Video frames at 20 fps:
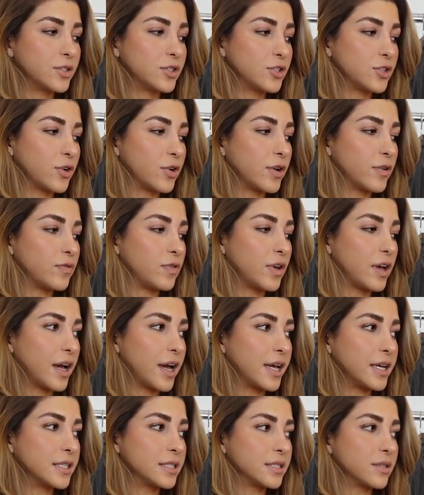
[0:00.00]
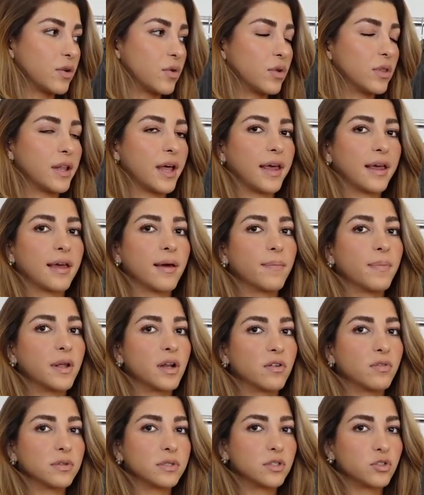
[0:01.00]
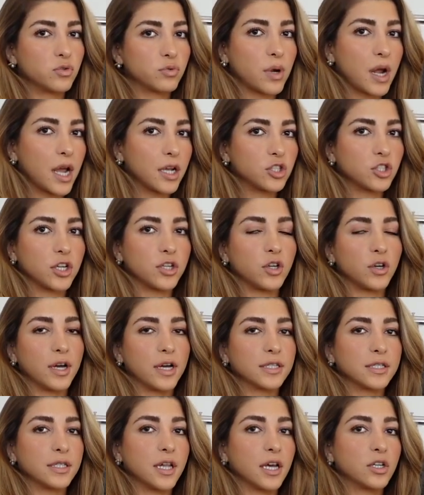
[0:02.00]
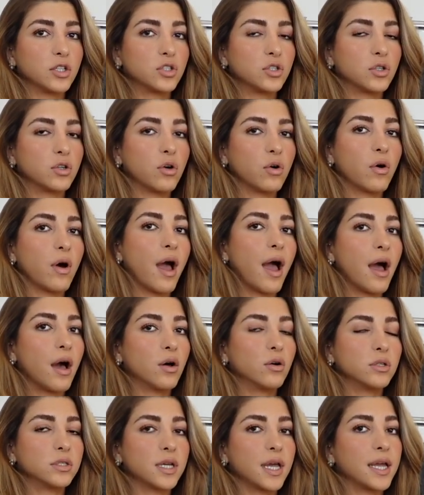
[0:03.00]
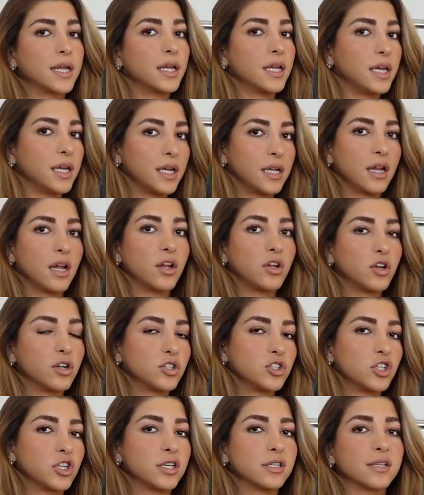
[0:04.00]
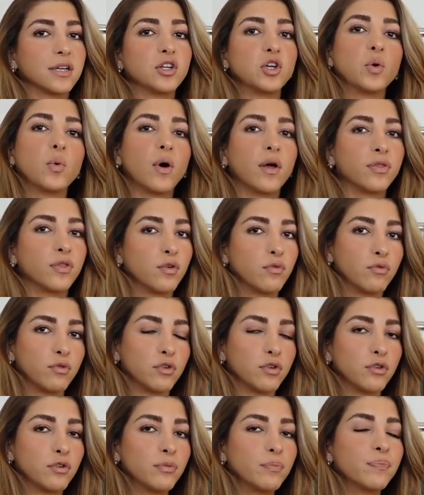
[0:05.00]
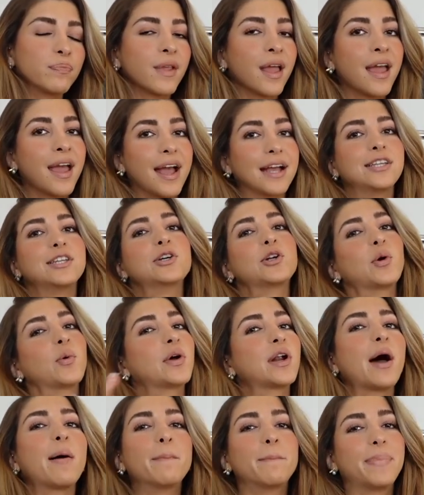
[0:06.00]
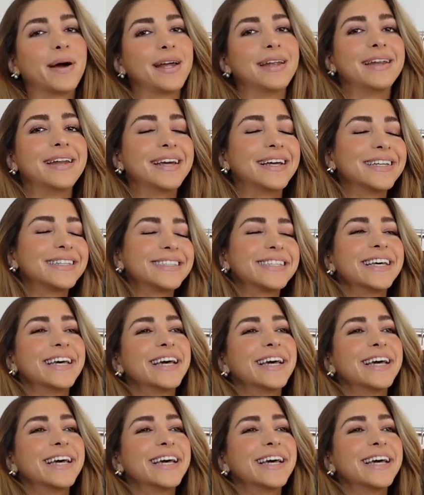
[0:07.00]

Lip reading: So if you guys like a bit of a stretch and you guys like to go out and eat in your jeans and you want the room and you don't want to unbutton it,